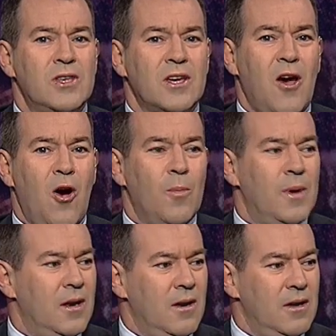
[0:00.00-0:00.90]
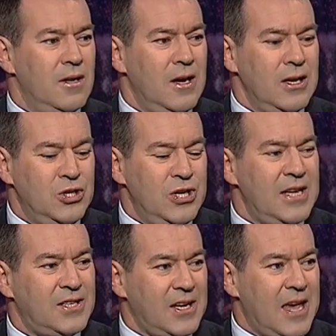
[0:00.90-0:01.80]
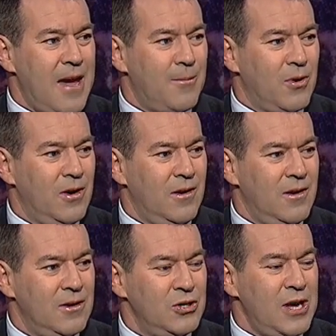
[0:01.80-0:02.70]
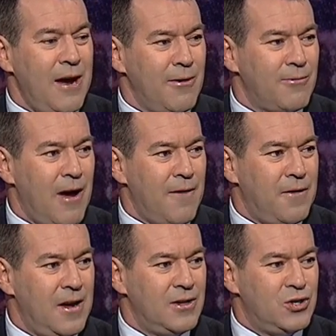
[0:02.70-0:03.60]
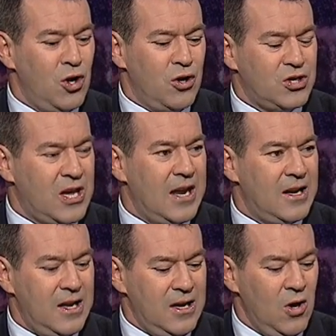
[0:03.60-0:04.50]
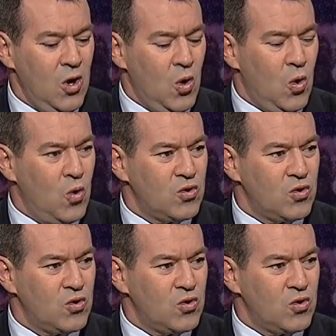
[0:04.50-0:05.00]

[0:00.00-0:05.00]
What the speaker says: the Coleman? Jezza Cameron, Jared Ruffhead, Josh Kennedy or